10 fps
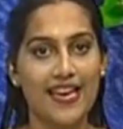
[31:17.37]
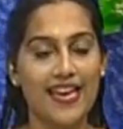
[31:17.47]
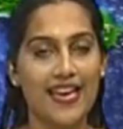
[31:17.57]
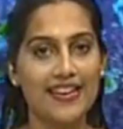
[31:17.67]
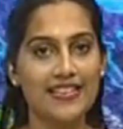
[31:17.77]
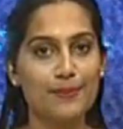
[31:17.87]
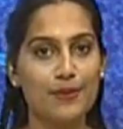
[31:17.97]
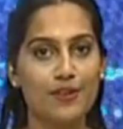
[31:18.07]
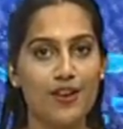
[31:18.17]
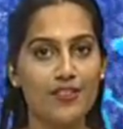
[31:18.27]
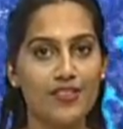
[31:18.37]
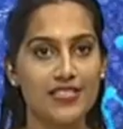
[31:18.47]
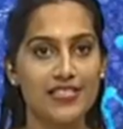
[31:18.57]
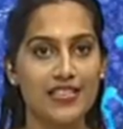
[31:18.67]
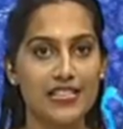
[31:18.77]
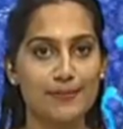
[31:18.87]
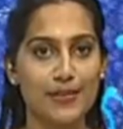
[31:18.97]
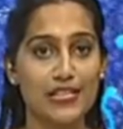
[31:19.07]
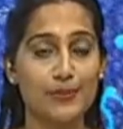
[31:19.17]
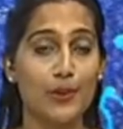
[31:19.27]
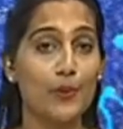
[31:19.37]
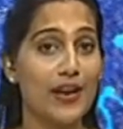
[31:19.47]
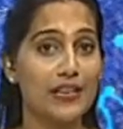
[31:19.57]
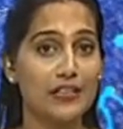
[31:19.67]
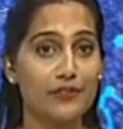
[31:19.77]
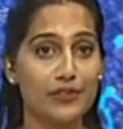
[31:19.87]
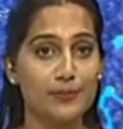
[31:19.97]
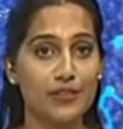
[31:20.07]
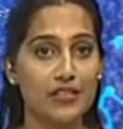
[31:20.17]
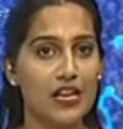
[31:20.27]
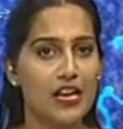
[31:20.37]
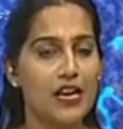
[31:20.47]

And up north, sunny spells were quite comfortable,